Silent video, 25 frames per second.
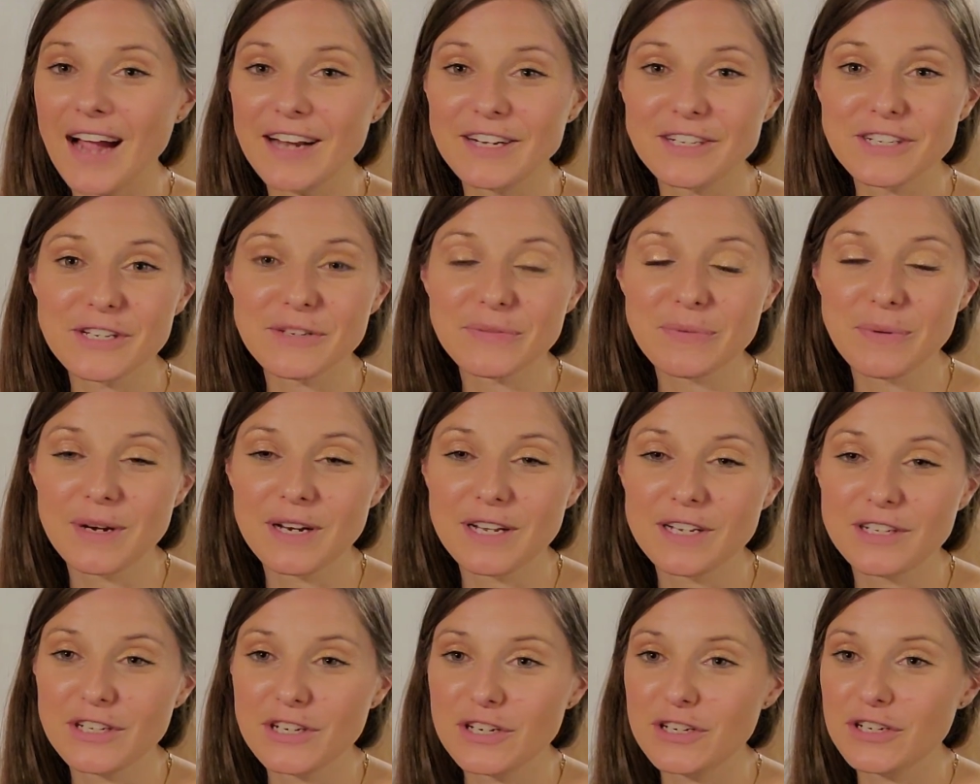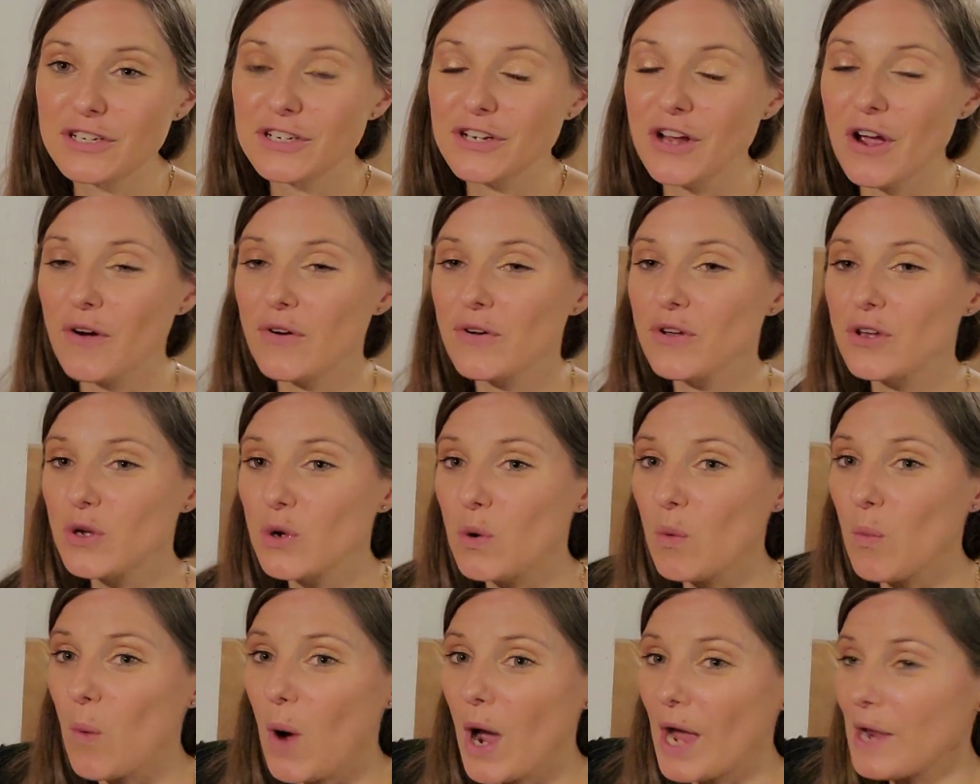I just wanted to show
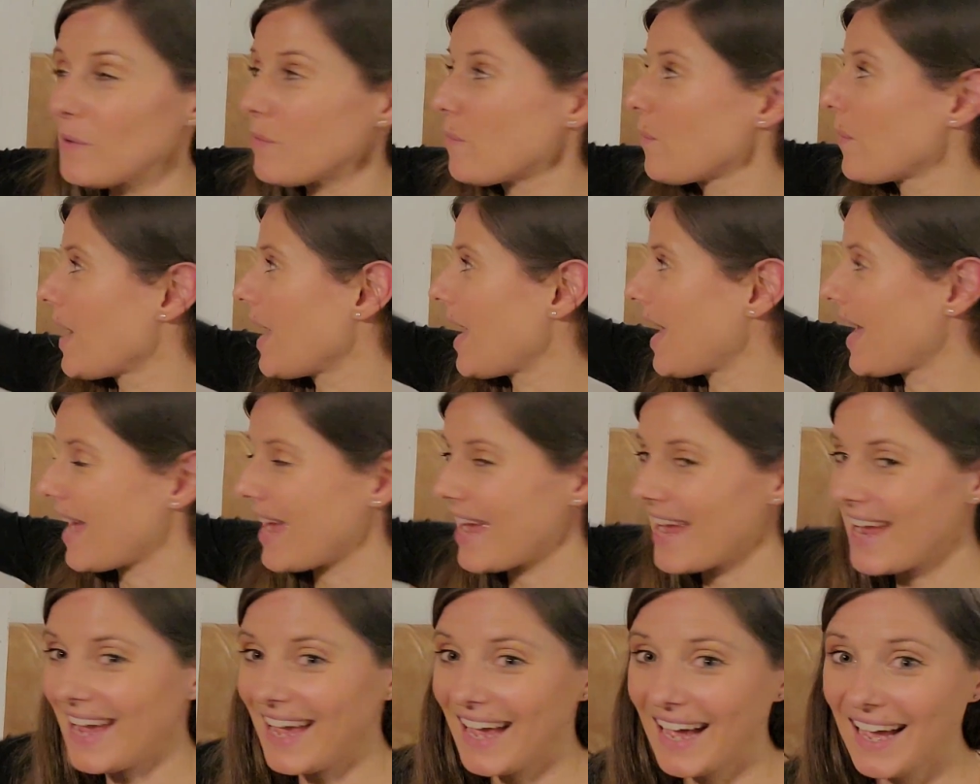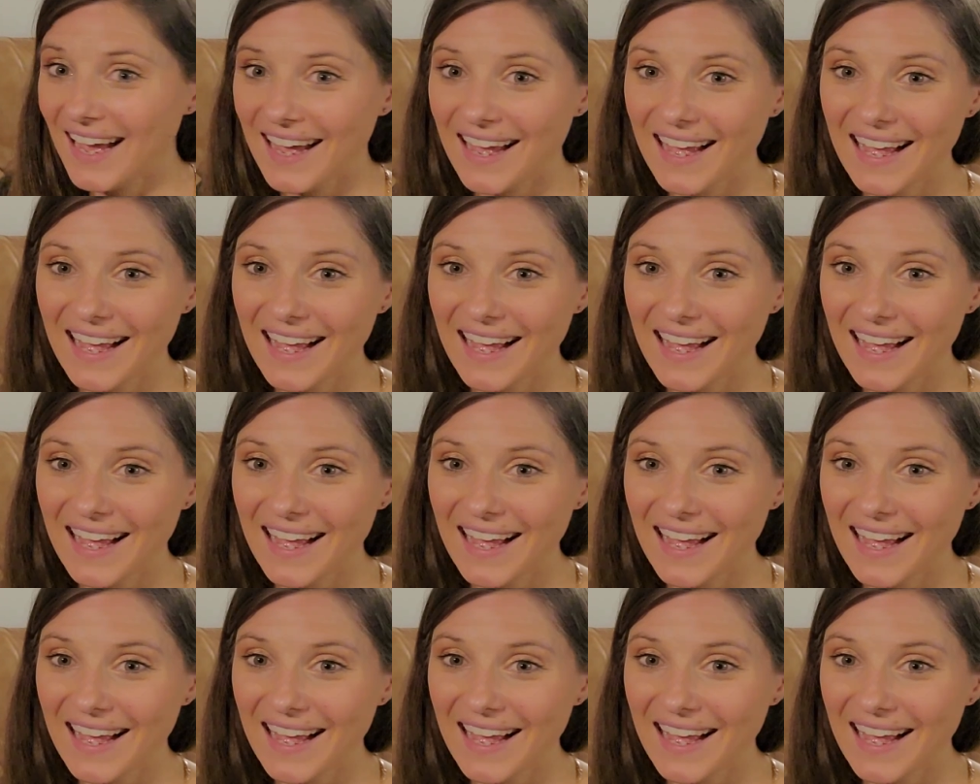you one way